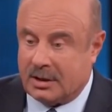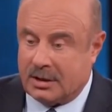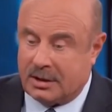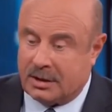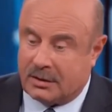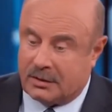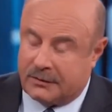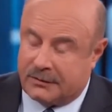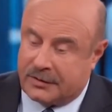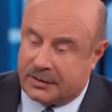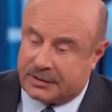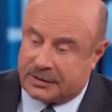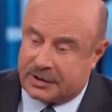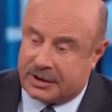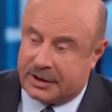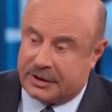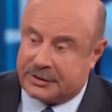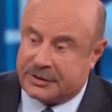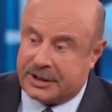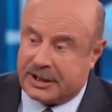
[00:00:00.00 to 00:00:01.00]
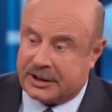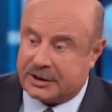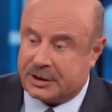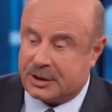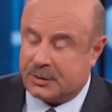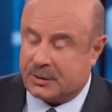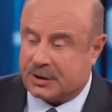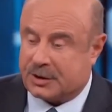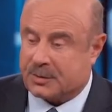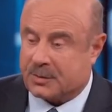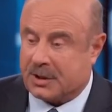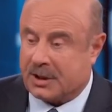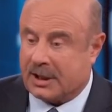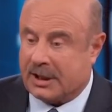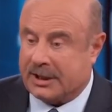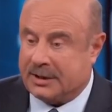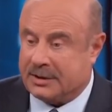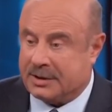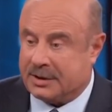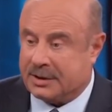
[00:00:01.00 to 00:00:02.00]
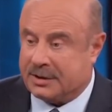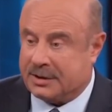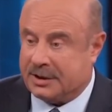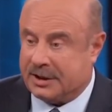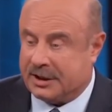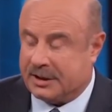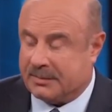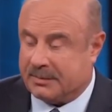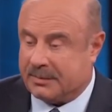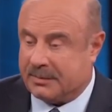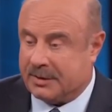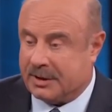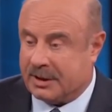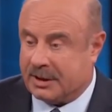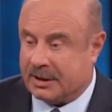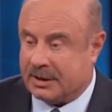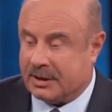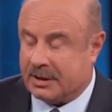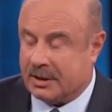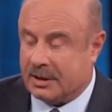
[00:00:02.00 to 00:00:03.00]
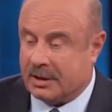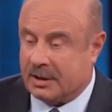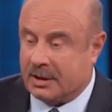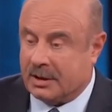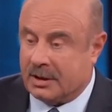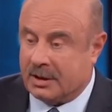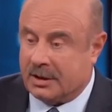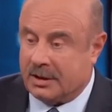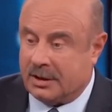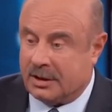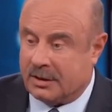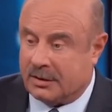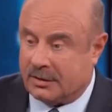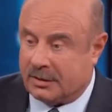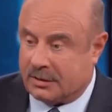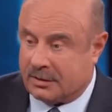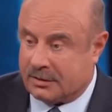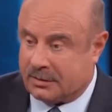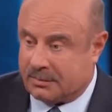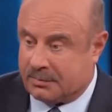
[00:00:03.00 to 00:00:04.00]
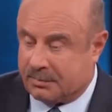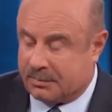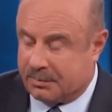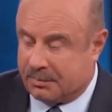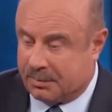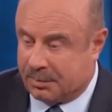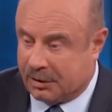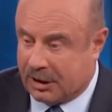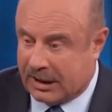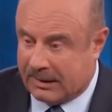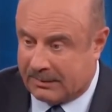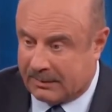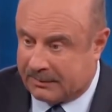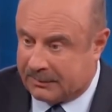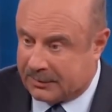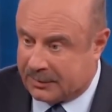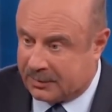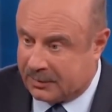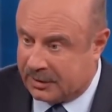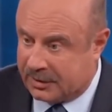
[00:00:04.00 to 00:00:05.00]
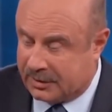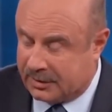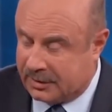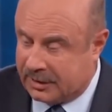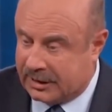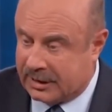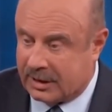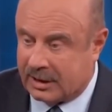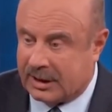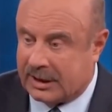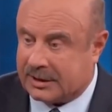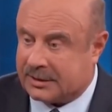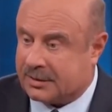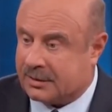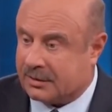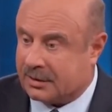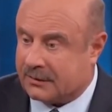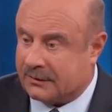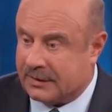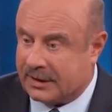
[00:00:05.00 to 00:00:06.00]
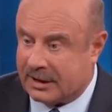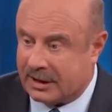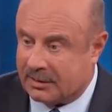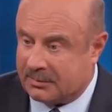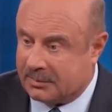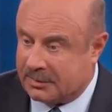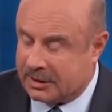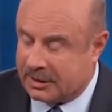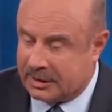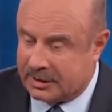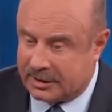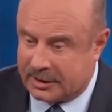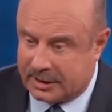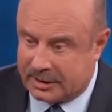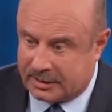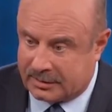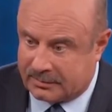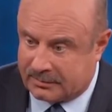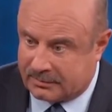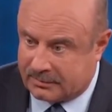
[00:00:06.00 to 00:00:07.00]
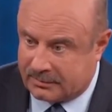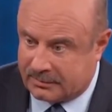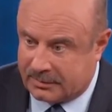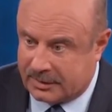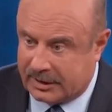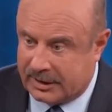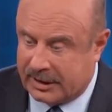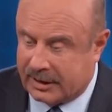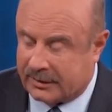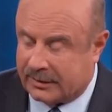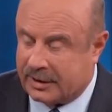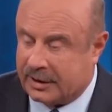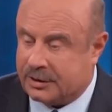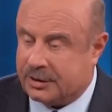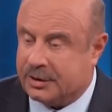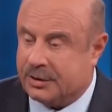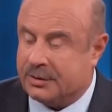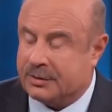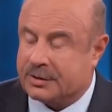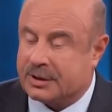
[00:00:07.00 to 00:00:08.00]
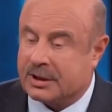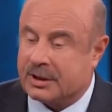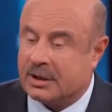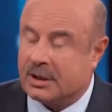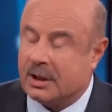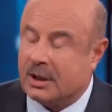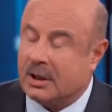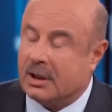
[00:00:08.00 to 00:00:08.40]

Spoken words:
you know, if there's an incestuous relationship, then, you know, there are problems with intellectual development and health issues, and,